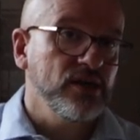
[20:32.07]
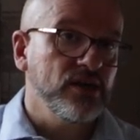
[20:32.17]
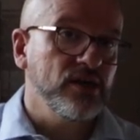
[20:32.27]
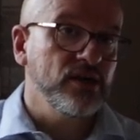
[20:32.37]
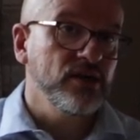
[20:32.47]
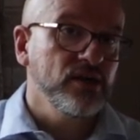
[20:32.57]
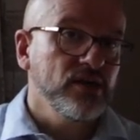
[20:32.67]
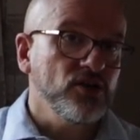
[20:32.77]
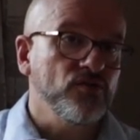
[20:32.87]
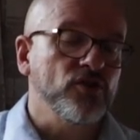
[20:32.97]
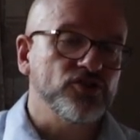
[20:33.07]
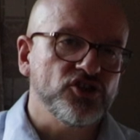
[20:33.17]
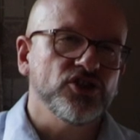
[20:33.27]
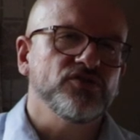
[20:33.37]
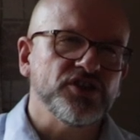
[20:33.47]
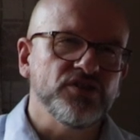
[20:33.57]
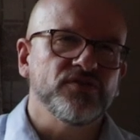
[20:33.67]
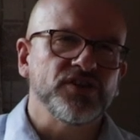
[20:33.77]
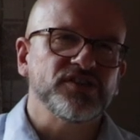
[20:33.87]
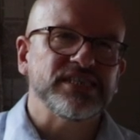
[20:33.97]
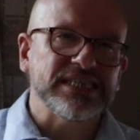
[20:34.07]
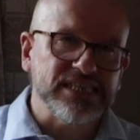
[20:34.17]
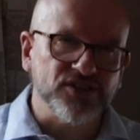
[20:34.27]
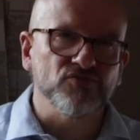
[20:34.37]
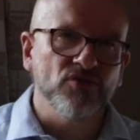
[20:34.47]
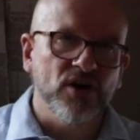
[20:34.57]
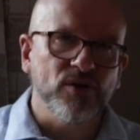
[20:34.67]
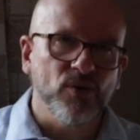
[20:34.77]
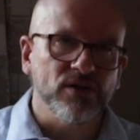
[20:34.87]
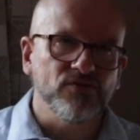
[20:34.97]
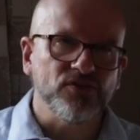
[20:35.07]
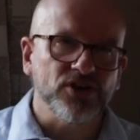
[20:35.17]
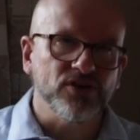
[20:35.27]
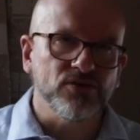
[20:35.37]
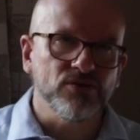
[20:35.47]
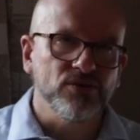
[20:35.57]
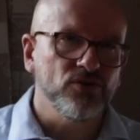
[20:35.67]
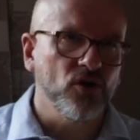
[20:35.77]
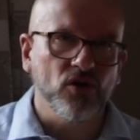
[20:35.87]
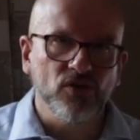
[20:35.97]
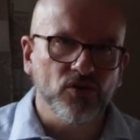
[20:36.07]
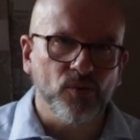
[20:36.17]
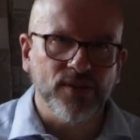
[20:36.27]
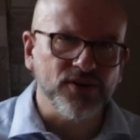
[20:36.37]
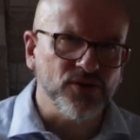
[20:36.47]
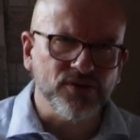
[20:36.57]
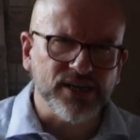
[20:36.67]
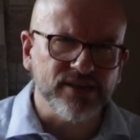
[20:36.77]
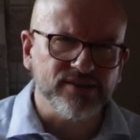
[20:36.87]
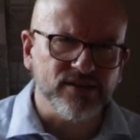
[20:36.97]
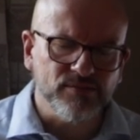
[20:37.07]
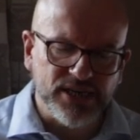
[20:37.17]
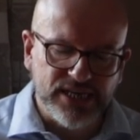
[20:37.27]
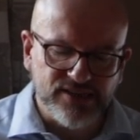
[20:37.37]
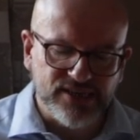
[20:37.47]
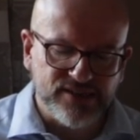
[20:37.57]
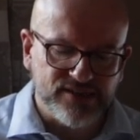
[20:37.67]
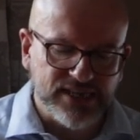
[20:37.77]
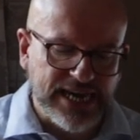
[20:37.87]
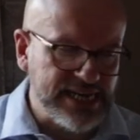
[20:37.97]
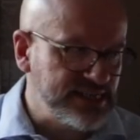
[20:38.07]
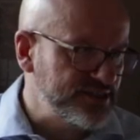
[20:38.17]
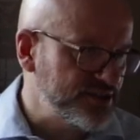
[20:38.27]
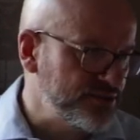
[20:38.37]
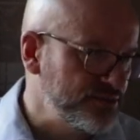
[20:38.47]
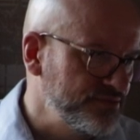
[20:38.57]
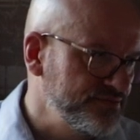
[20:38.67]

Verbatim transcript: Uh, you've got to choose the university that is the right one for you, not the one that you think is going to be easiest to get into.